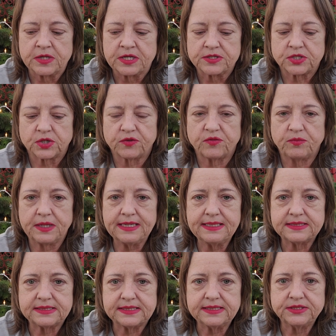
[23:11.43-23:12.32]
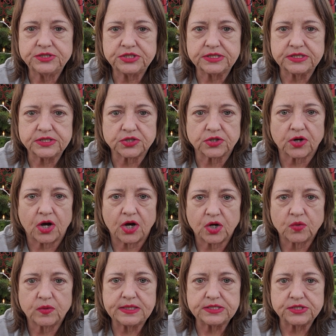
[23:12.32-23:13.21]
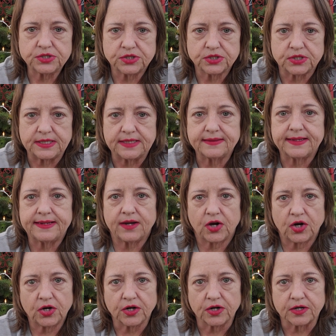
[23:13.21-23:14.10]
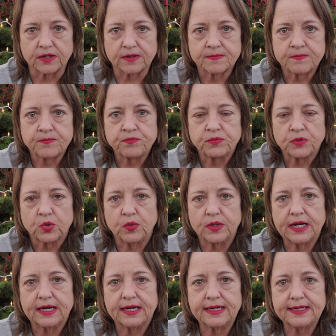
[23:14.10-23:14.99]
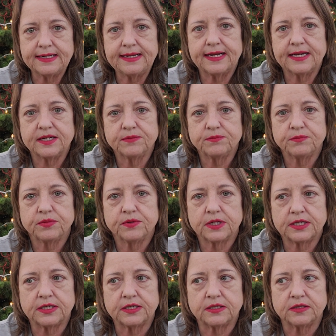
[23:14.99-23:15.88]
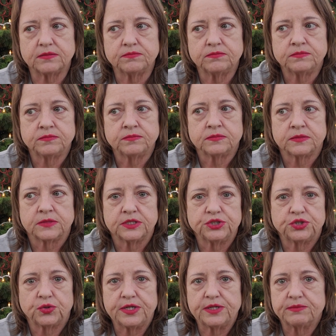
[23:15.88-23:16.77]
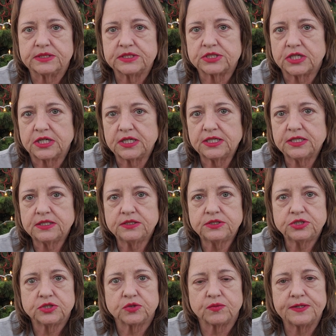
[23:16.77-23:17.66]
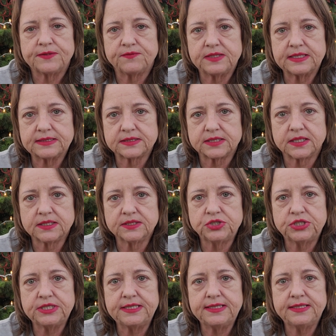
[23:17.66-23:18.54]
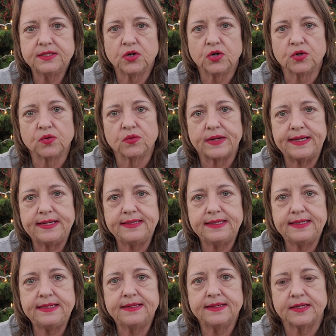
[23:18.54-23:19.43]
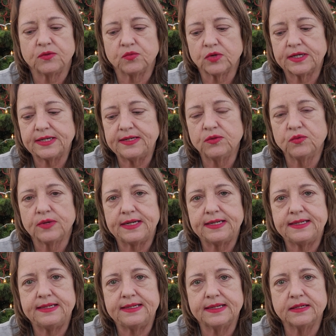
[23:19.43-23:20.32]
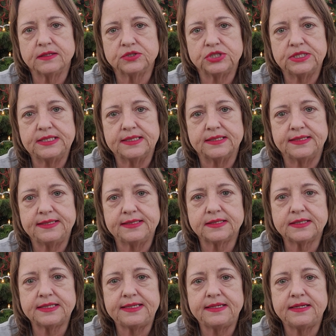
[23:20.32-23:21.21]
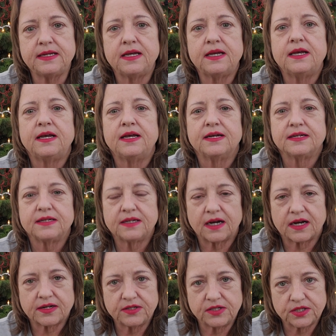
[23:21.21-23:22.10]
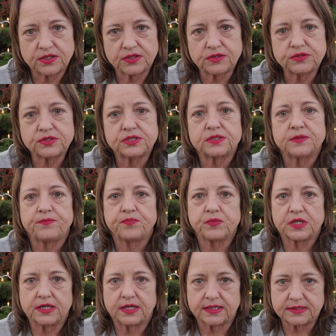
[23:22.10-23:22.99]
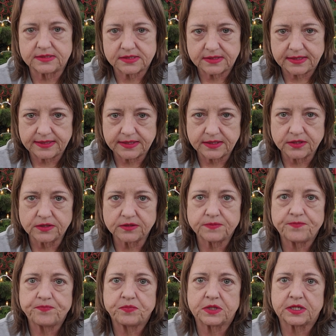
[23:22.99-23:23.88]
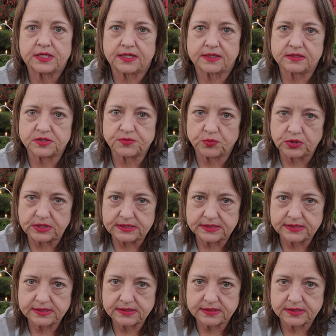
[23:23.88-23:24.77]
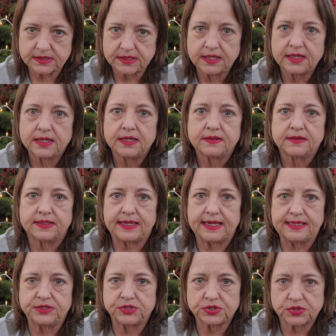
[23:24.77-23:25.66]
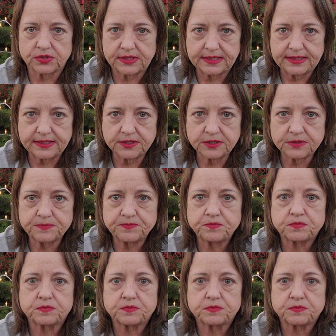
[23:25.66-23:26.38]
So if my intentions are always good, and they are, when I am doing massage, reflexology, or Reiki, and running Reiki energy and healing, God knows. God is there. God is present. The angels are there.